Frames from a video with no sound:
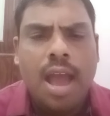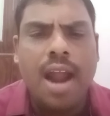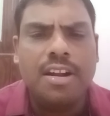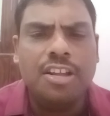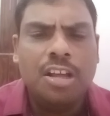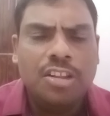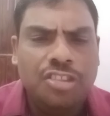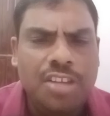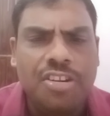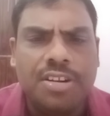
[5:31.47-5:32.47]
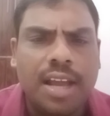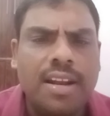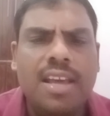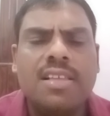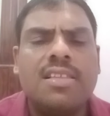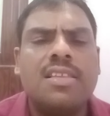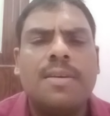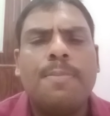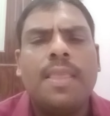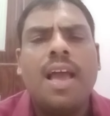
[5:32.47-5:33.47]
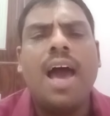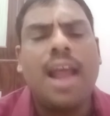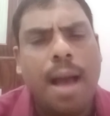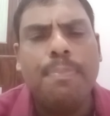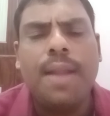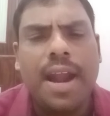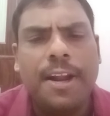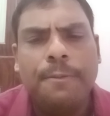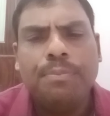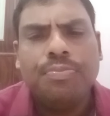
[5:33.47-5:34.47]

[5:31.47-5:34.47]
and these techniques are applied